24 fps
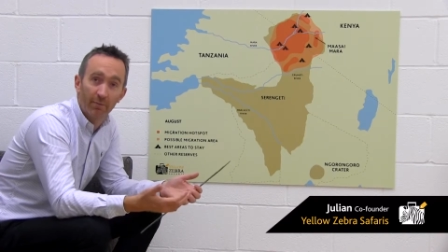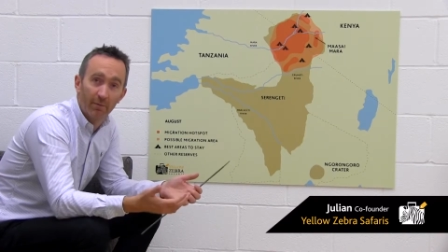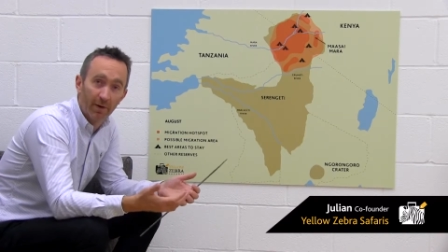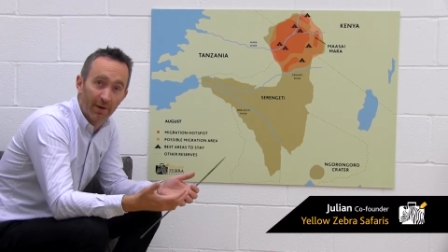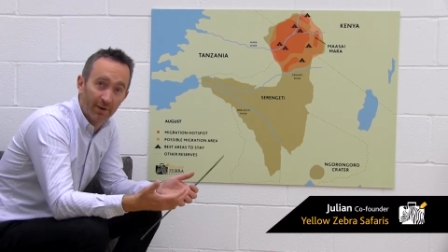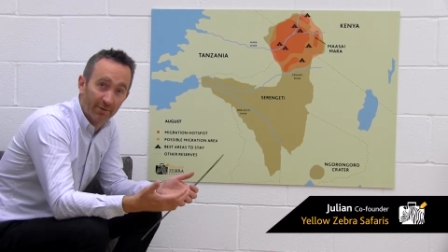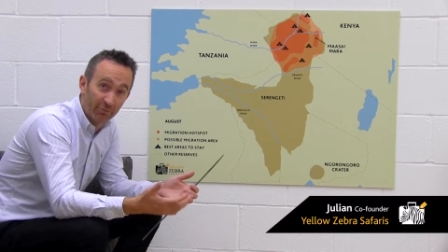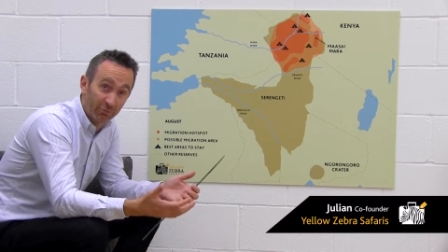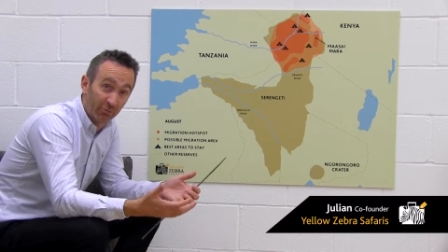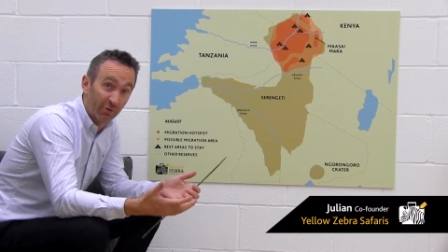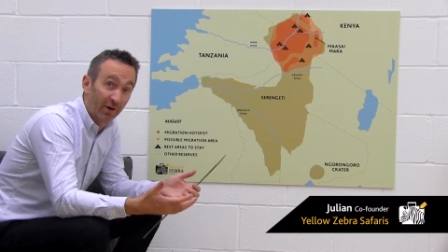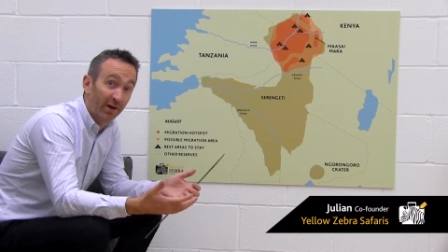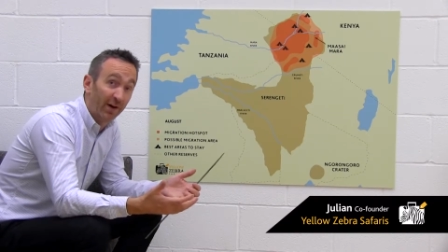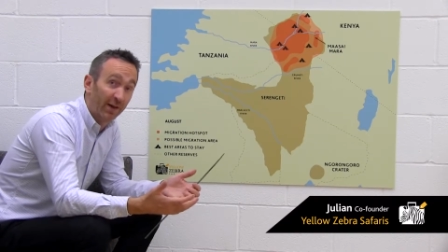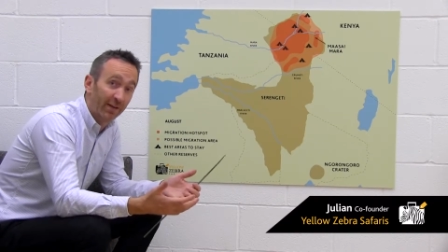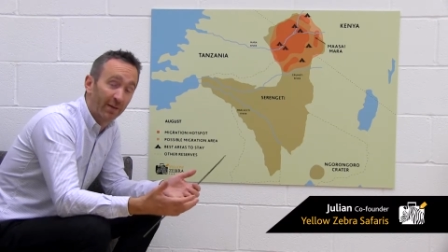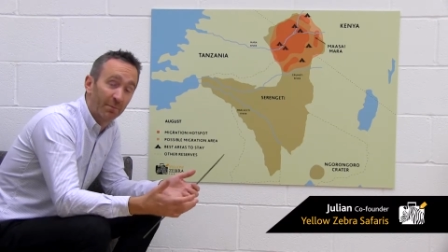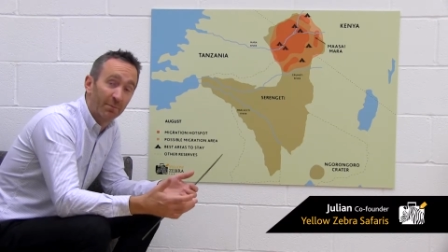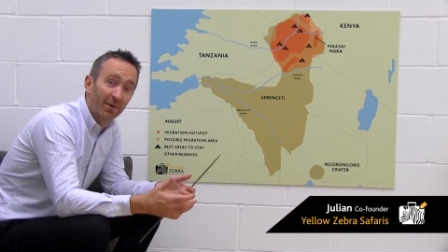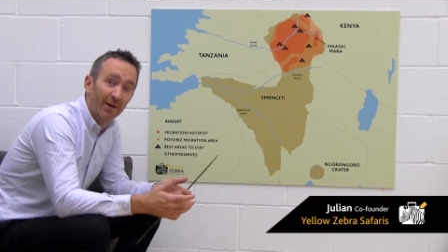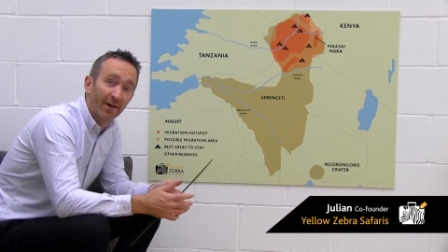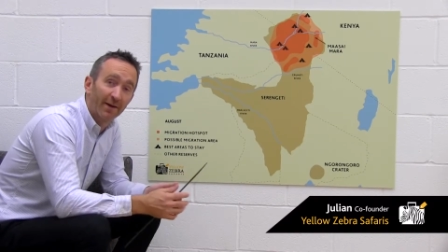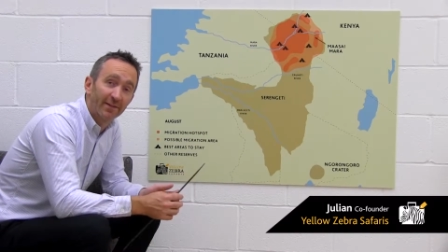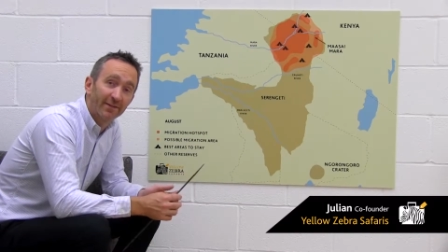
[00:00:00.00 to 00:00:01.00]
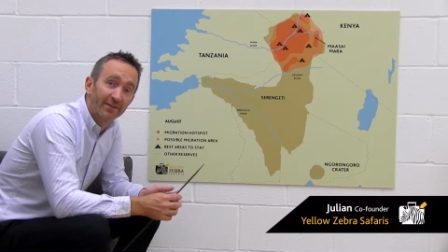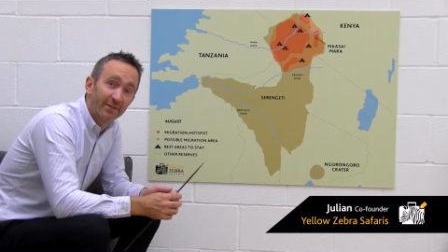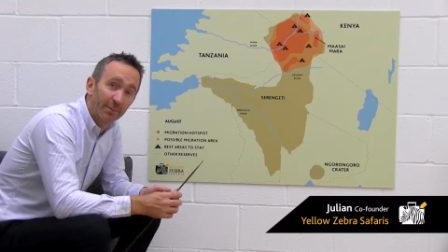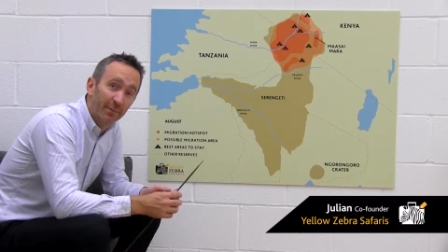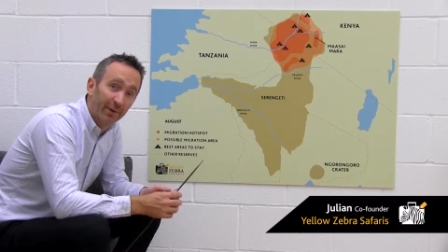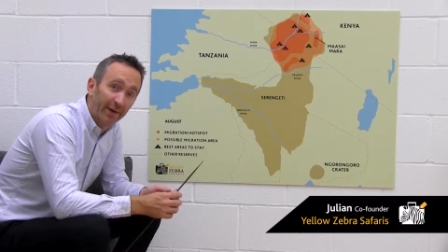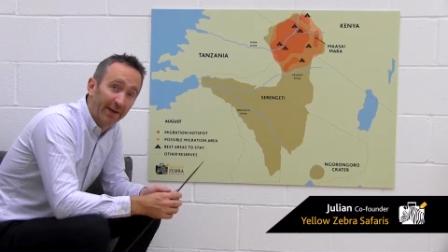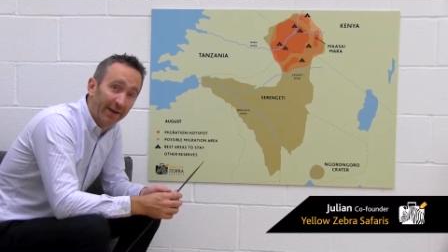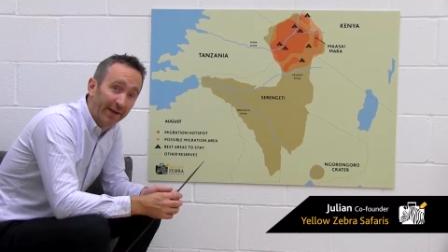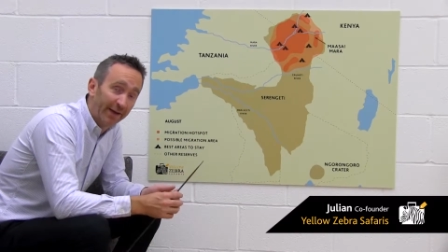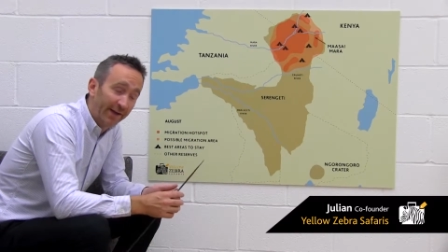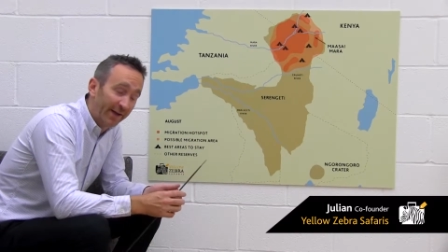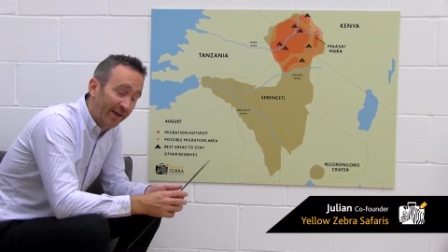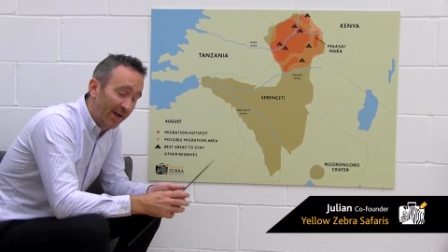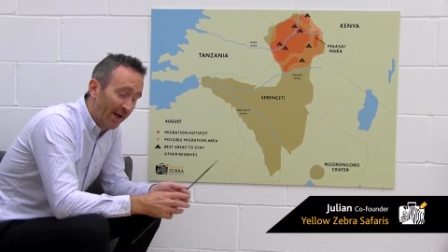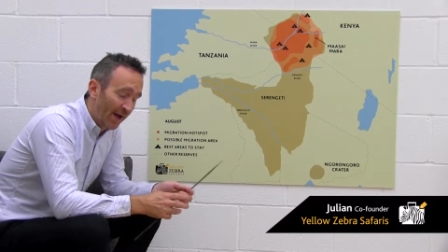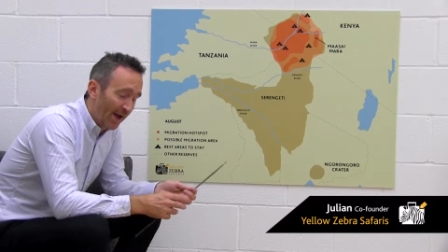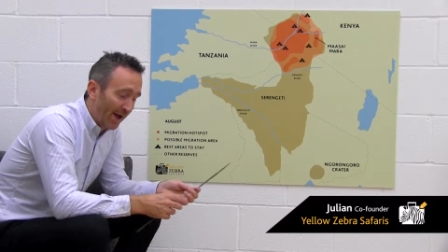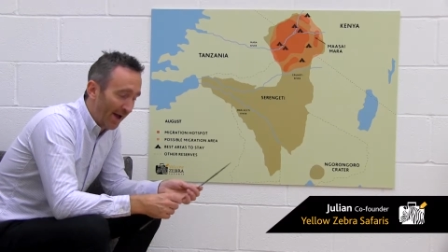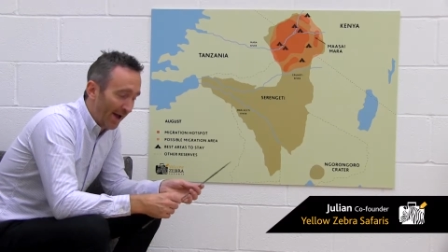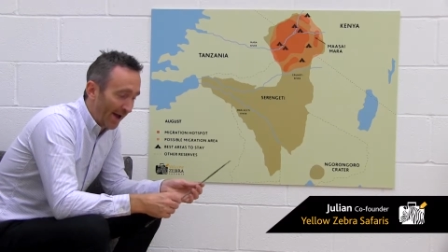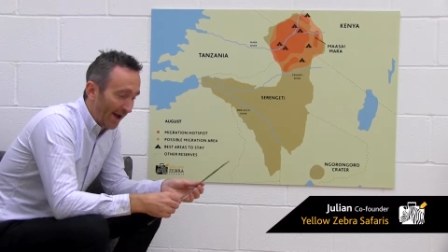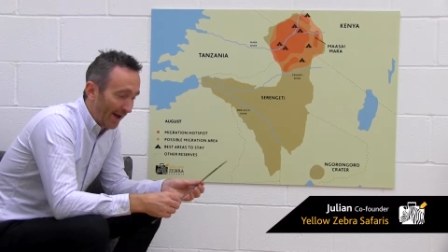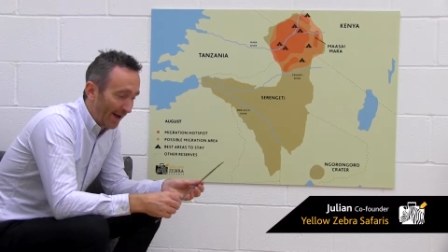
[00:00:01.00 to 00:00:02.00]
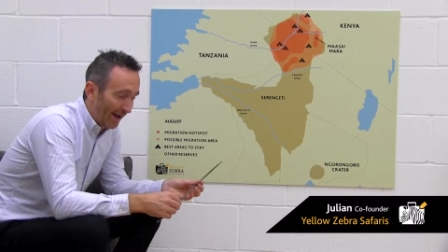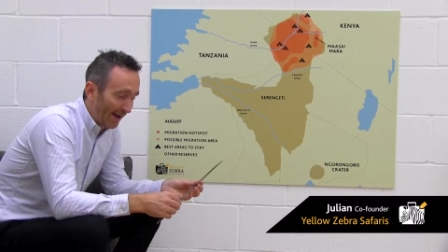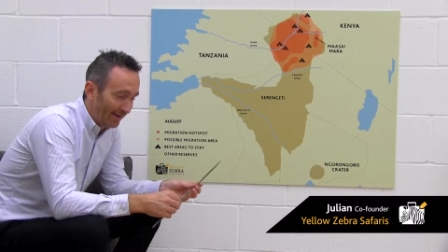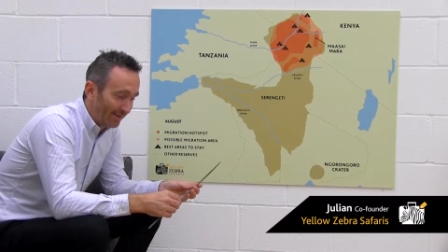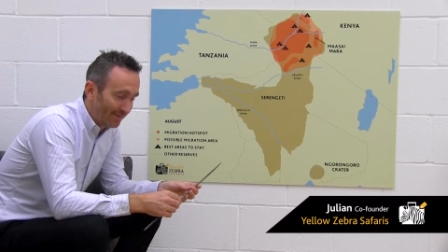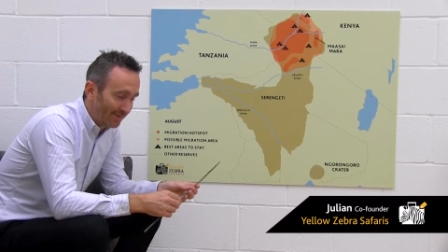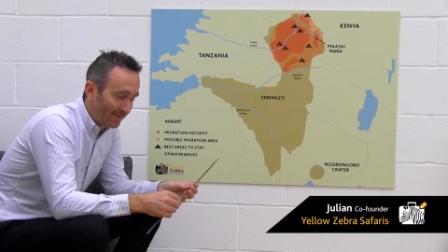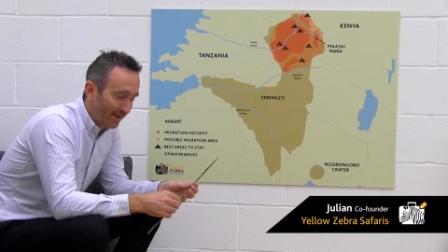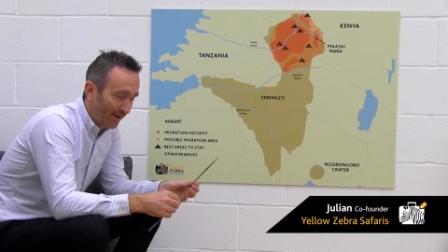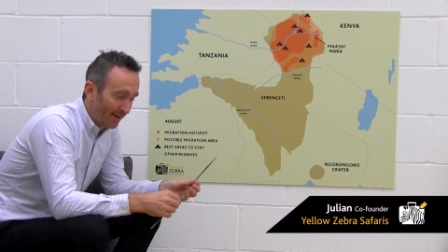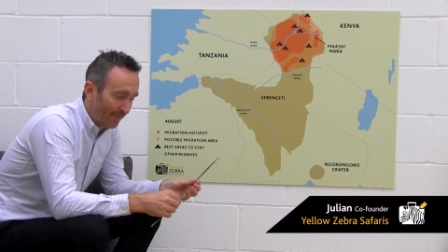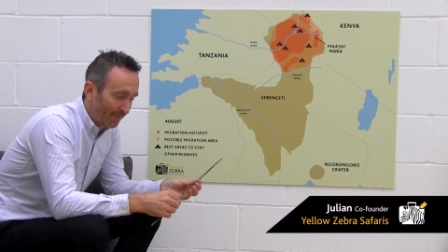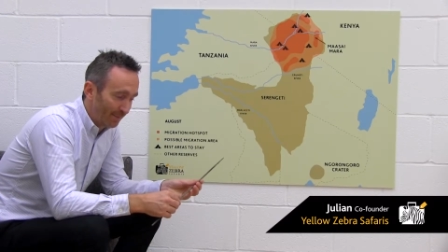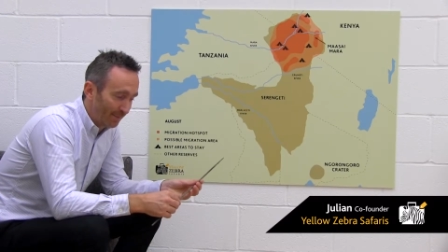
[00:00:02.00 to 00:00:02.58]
is really the place to be. And